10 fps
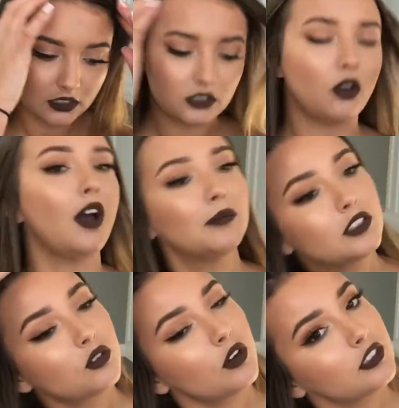So I'm
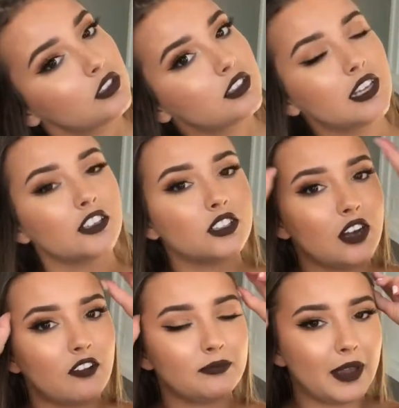just going to section
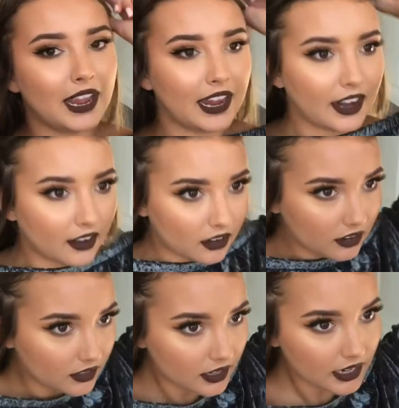off my hair
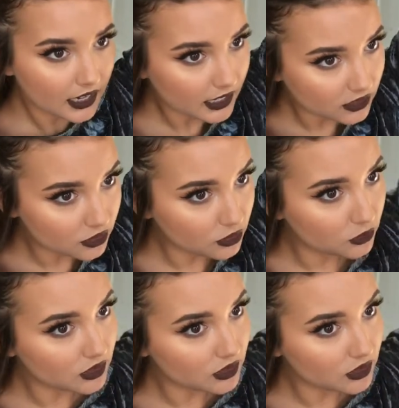into two